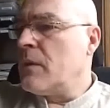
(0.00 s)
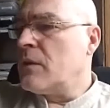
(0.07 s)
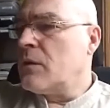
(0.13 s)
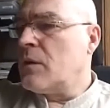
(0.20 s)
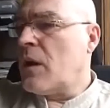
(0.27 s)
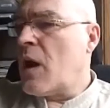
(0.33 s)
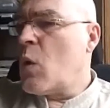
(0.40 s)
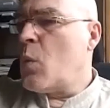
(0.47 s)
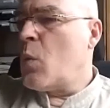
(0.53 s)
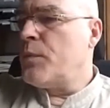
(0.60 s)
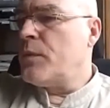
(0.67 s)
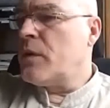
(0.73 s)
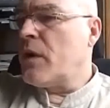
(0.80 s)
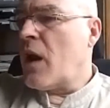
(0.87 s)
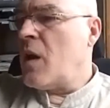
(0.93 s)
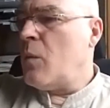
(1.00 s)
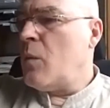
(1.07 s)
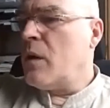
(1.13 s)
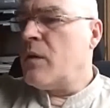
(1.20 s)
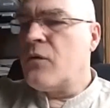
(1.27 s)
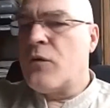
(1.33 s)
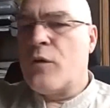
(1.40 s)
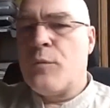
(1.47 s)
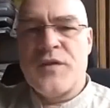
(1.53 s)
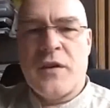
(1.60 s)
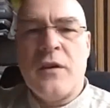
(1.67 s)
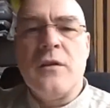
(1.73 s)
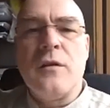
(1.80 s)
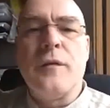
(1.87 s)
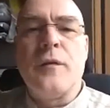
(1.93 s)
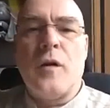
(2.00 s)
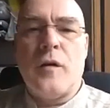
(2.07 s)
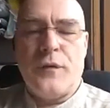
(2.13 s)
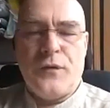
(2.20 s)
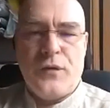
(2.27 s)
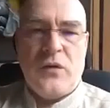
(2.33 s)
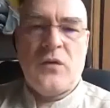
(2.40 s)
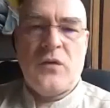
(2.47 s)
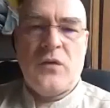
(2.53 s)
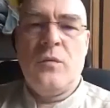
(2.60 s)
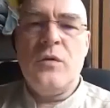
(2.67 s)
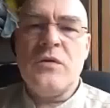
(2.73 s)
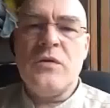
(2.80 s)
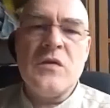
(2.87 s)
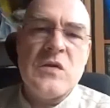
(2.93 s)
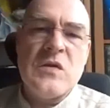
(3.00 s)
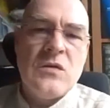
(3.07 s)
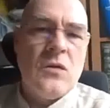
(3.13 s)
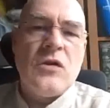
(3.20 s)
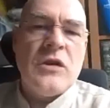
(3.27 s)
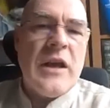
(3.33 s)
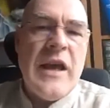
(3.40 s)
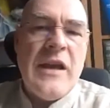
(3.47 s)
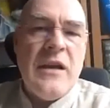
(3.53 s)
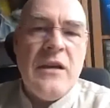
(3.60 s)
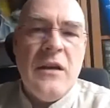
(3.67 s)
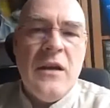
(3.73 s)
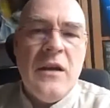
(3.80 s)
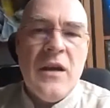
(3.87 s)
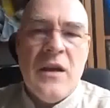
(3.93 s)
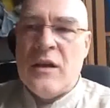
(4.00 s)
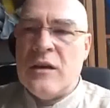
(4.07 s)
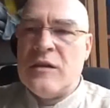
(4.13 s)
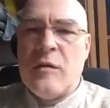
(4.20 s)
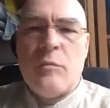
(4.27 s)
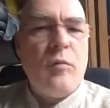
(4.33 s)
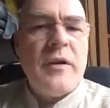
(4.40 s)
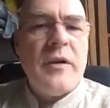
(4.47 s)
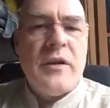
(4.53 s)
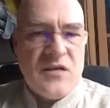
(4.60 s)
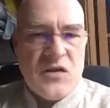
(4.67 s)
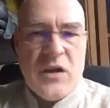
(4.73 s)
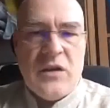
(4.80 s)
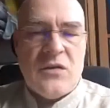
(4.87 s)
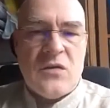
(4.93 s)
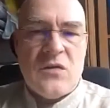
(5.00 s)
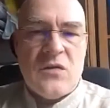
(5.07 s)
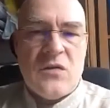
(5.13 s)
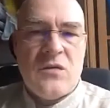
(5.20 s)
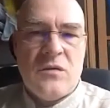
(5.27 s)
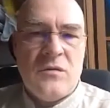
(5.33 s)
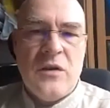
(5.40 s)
Taiwan Representative Office, which is not a diplomatic status.